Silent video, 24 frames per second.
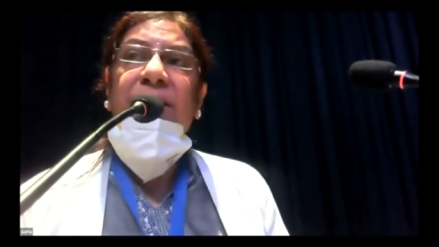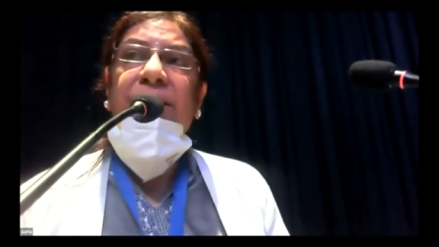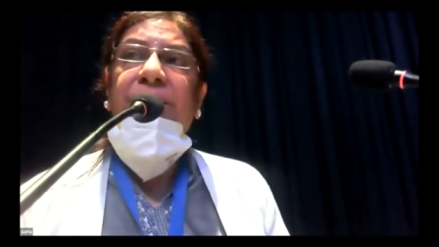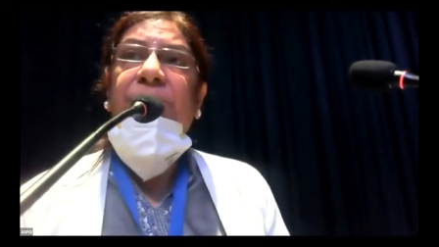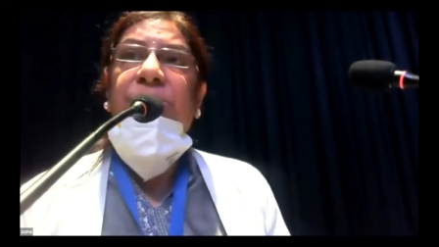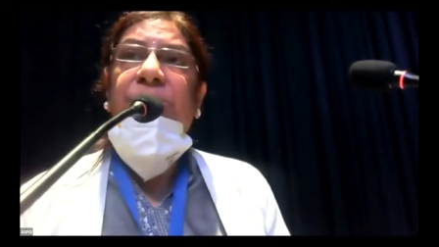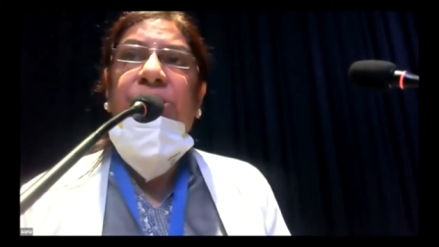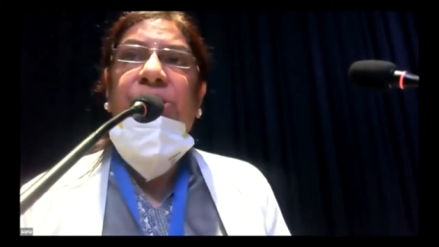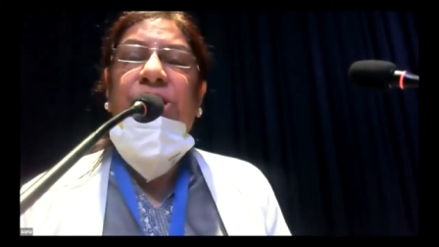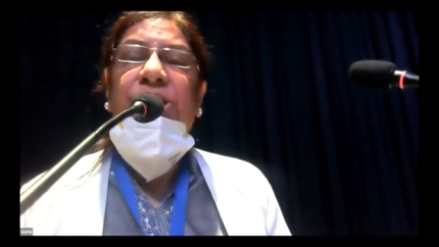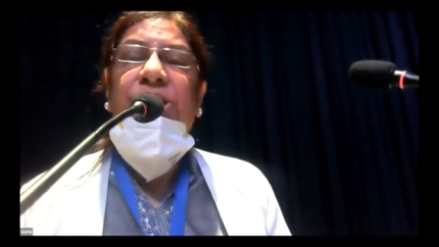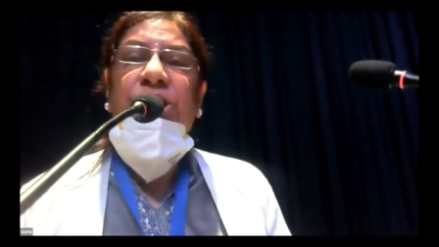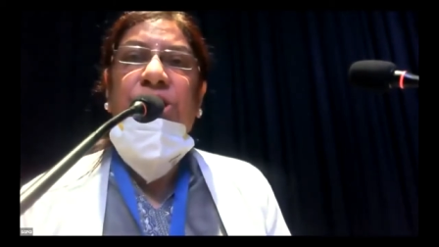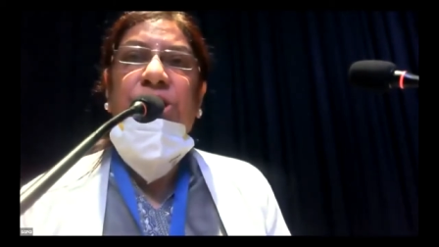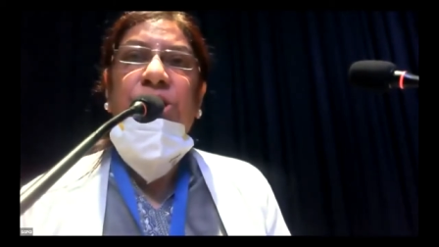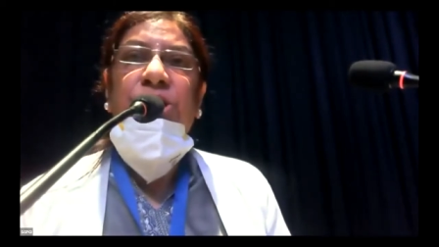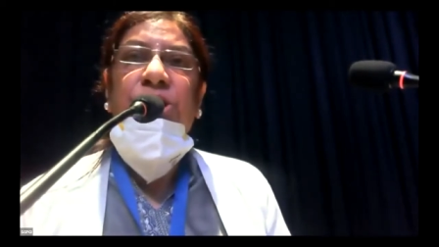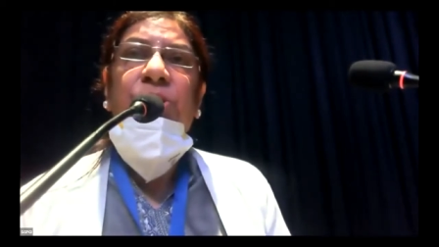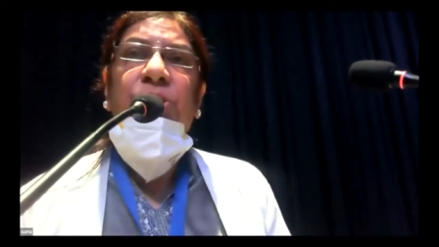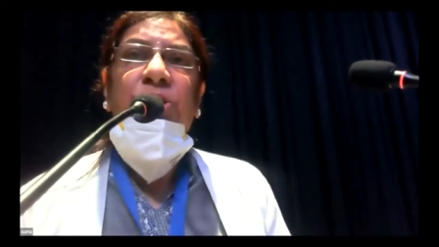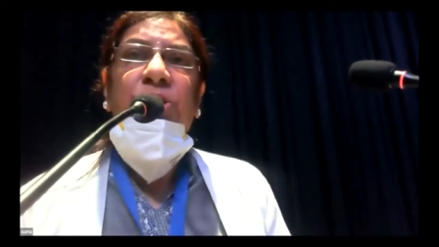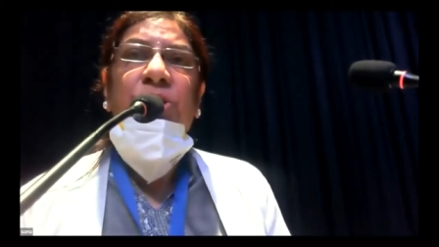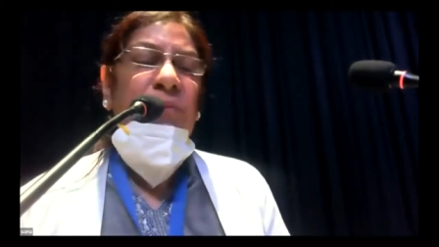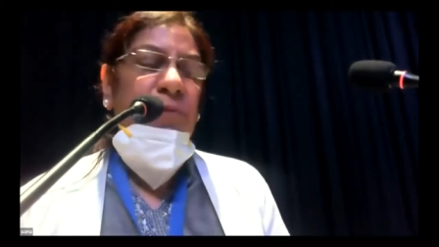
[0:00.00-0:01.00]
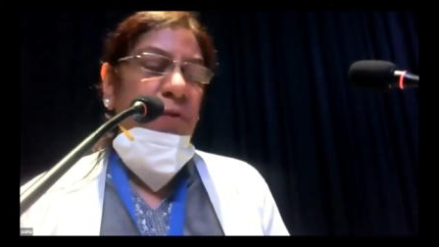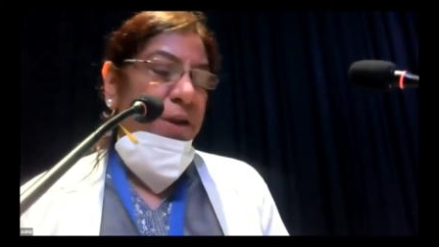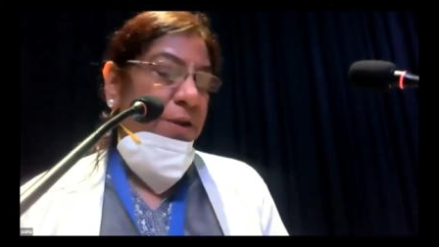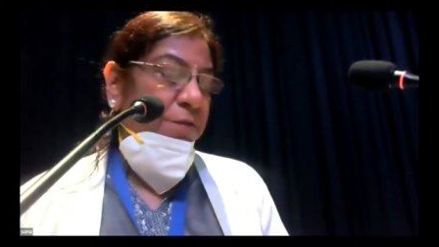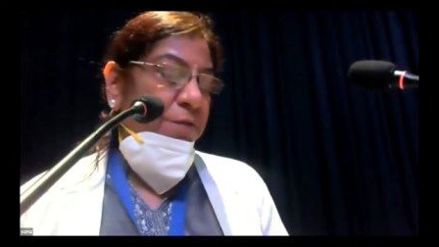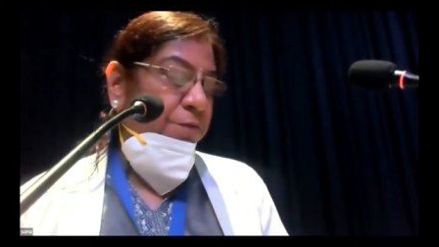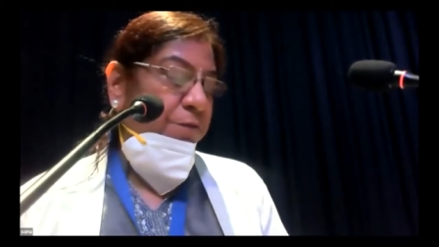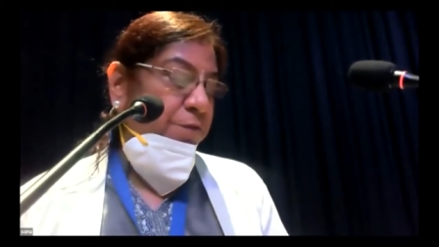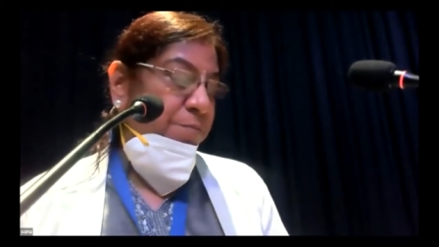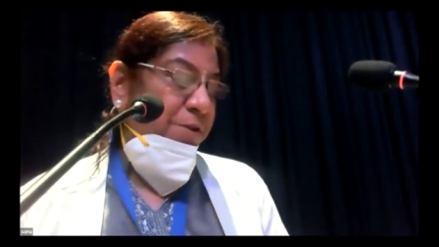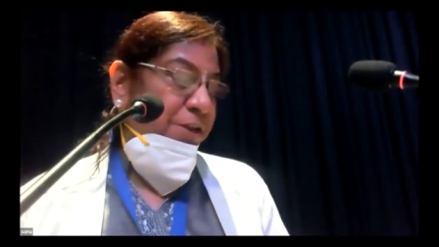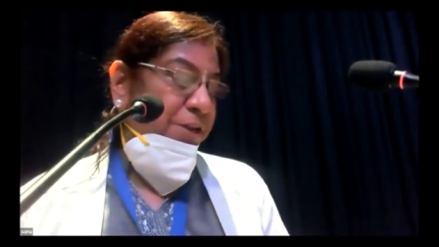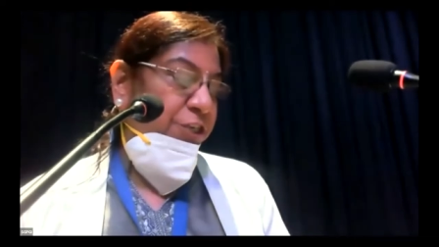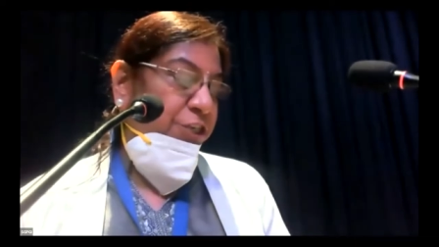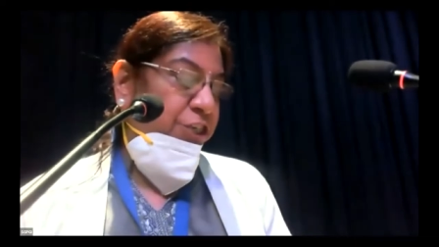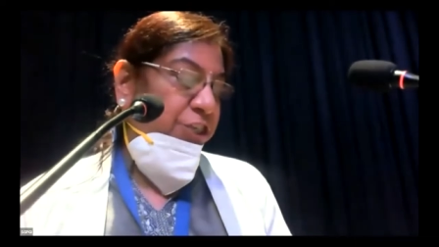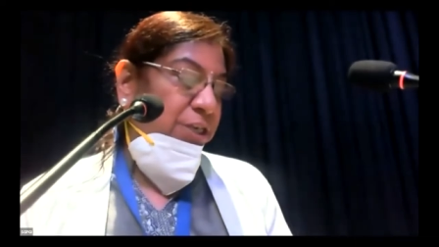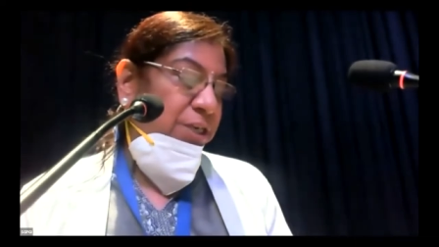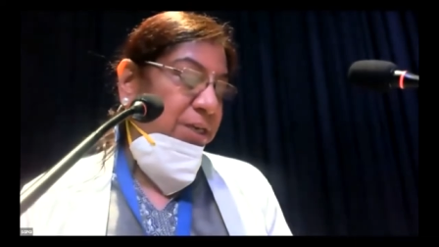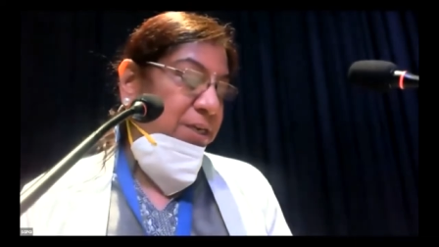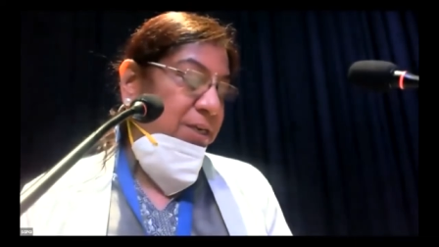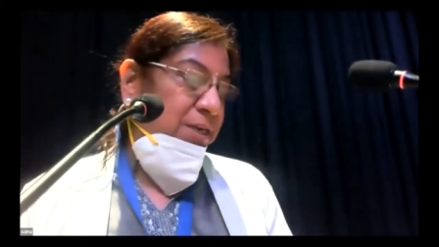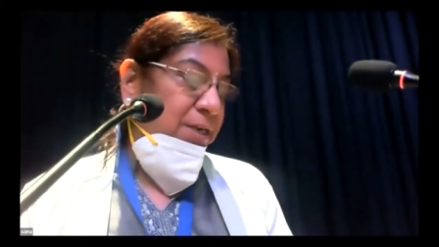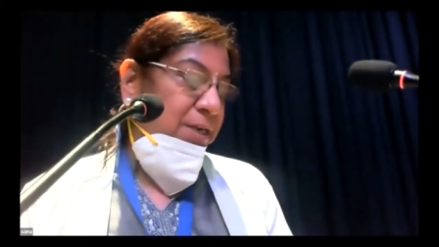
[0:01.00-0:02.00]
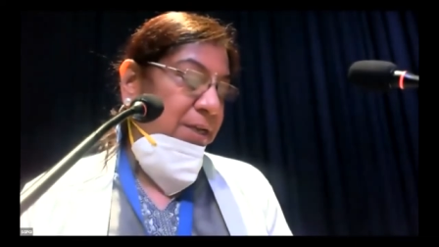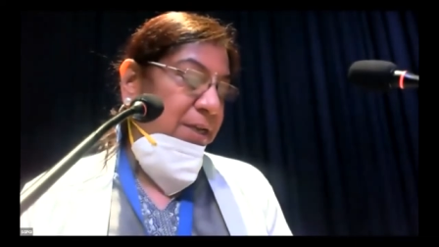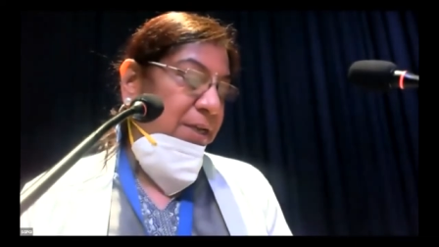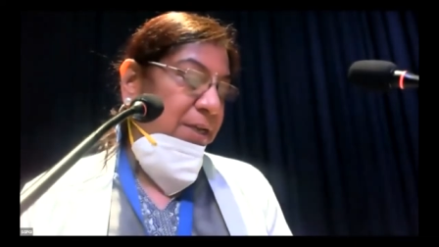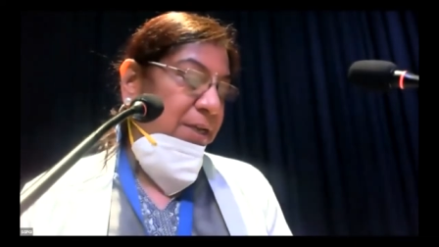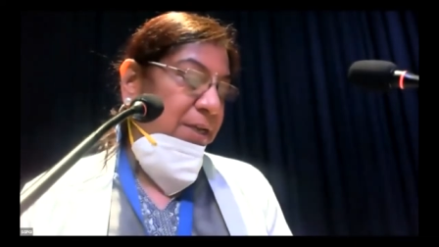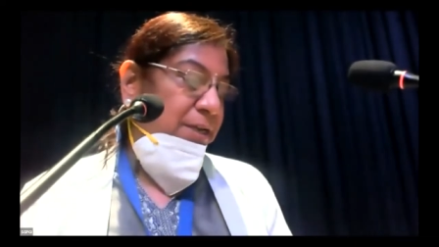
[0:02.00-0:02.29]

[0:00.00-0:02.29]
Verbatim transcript: Institute of Information